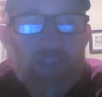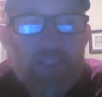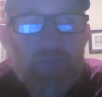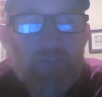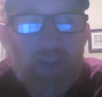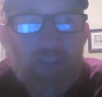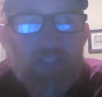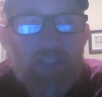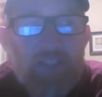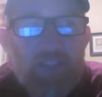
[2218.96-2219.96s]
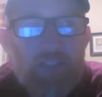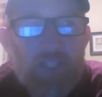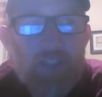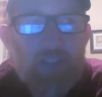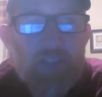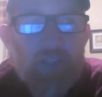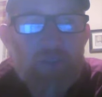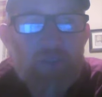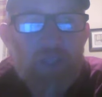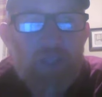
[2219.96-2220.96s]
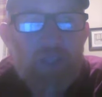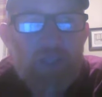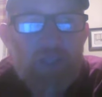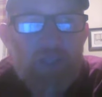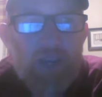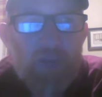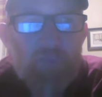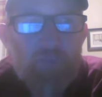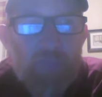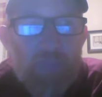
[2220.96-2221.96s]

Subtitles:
get very seriously injured too. And